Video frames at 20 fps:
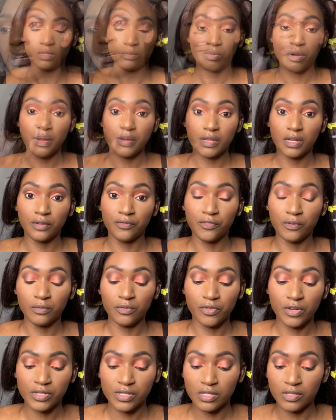Probably gonna film
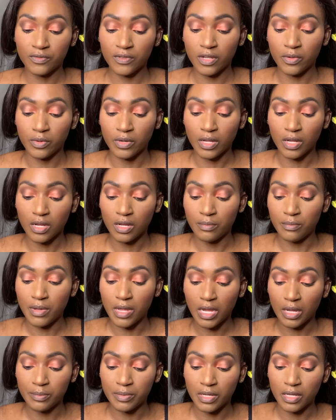the rest of this video when I come
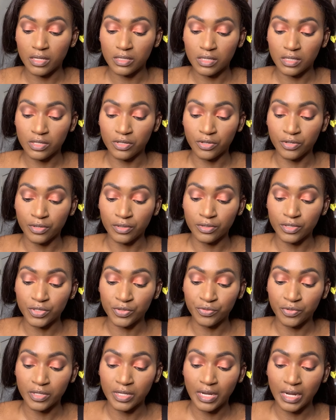back because your girl is
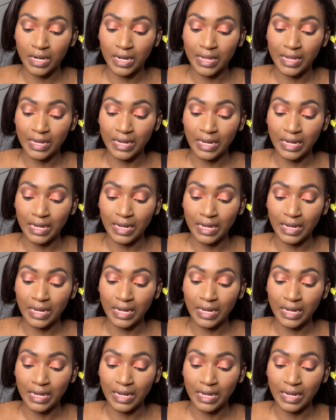running like